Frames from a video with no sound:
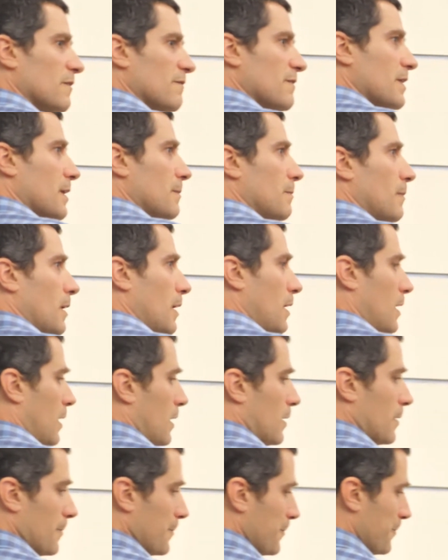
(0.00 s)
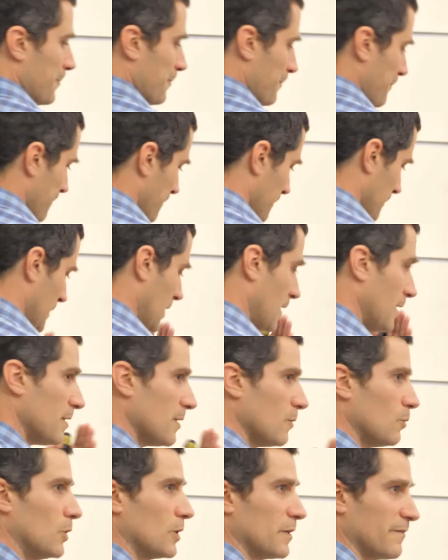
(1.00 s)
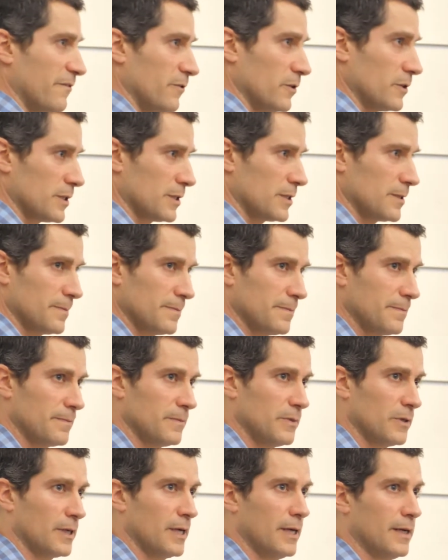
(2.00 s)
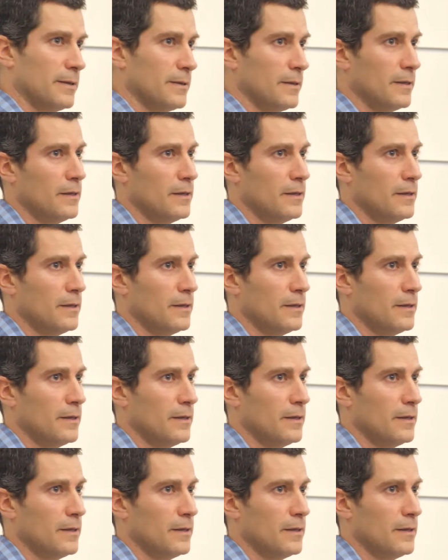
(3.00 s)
of them are in the workforce. Okay,